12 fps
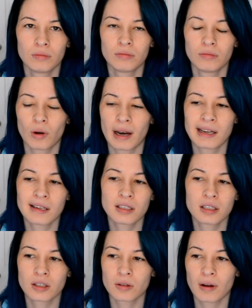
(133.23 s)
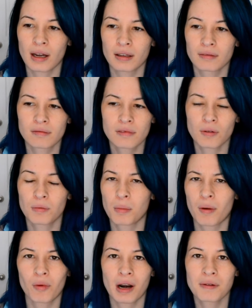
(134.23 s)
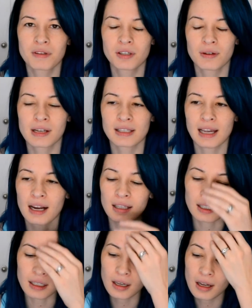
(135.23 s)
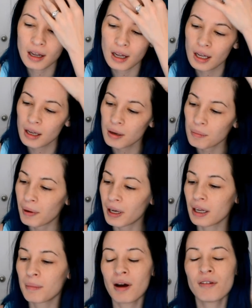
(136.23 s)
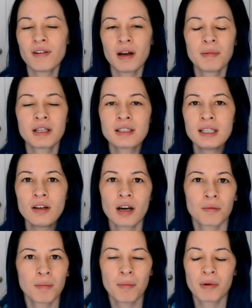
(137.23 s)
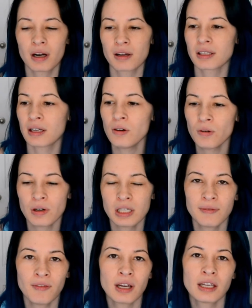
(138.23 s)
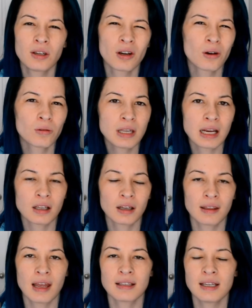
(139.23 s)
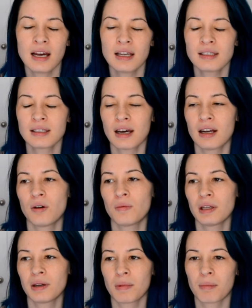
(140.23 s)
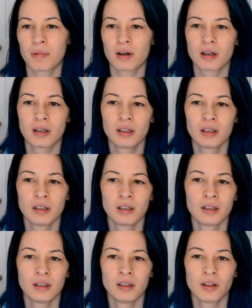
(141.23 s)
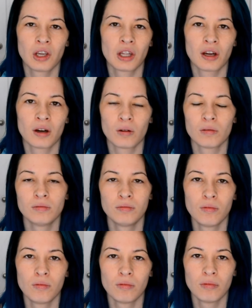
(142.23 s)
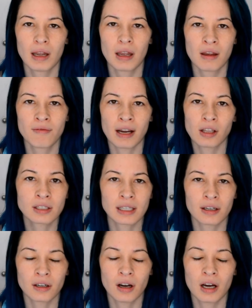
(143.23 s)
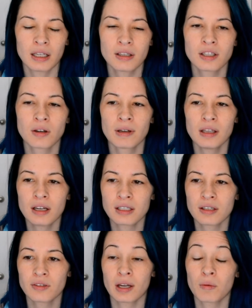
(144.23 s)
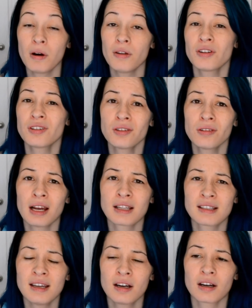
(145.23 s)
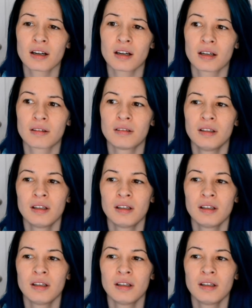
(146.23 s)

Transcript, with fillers: what I need to do. I don't remember what I was doing exactly. But about five minutes later, I remembered and I was like, oh, Christopher, can you go take a look at that test? I don't really remember, you know, if I looked at it or not. So he looked and he was like, well, there's two lines there. And